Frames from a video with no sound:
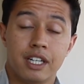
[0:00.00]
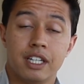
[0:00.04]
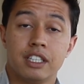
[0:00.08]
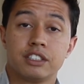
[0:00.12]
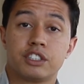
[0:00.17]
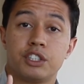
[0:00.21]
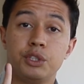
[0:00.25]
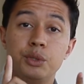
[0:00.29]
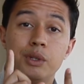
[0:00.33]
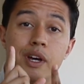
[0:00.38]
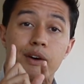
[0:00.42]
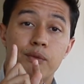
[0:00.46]

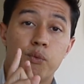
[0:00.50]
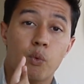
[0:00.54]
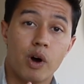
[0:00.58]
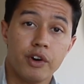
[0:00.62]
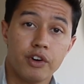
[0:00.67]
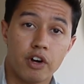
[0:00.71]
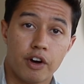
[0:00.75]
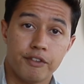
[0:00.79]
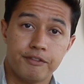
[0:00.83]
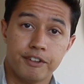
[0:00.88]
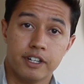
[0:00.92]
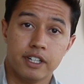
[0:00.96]
So you have
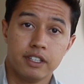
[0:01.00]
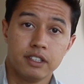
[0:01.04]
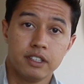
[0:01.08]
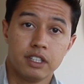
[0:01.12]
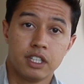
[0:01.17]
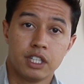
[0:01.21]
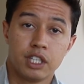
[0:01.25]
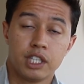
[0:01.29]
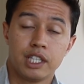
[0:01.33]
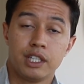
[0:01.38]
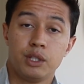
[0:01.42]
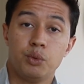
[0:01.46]
one offer,
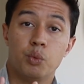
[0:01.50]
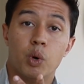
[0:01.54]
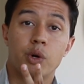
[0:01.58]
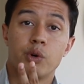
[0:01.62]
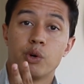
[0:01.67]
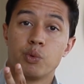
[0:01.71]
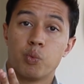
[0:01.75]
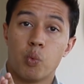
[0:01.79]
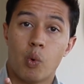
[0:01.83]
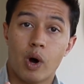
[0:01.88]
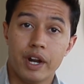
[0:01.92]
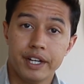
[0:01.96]
you work
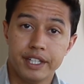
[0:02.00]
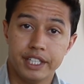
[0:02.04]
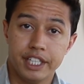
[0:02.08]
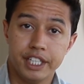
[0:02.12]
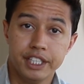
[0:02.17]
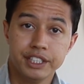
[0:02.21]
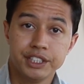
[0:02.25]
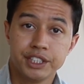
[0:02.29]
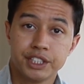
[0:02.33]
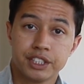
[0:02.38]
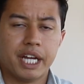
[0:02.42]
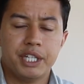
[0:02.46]
with one
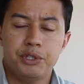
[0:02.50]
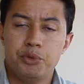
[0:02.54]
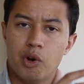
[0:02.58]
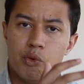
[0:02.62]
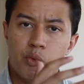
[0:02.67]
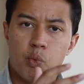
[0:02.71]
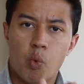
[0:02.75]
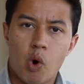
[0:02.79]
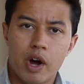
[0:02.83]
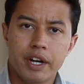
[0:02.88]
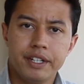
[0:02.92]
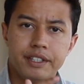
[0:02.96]
niche, and you
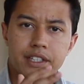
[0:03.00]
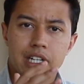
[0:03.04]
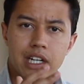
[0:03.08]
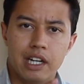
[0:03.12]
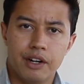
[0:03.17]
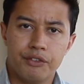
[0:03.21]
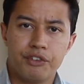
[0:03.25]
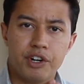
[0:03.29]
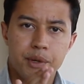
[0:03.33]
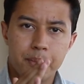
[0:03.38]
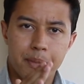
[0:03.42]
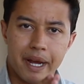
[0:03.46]
have one
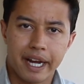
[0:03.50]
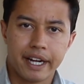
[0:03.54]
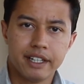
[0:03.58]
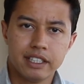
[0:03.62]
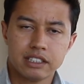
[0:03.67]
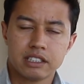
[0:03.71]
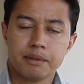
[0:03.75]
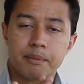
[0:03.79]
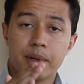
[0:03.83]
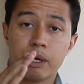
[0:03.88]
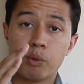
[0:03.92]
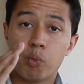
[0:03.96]
delivery
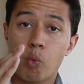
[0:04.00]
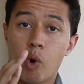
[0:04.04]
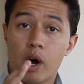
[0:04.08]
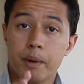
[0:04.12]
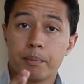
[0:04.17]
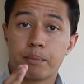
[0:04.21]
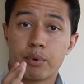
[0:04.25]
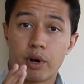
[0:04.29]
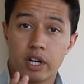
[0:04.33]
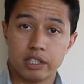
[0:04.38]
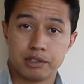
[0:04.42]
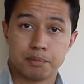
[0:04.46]
mechanism at
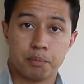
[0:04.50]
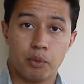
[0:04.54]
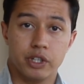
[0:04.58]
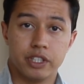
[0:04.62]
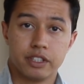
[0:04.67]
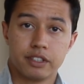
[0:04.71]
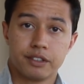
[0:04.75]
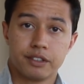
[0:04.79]
one price point,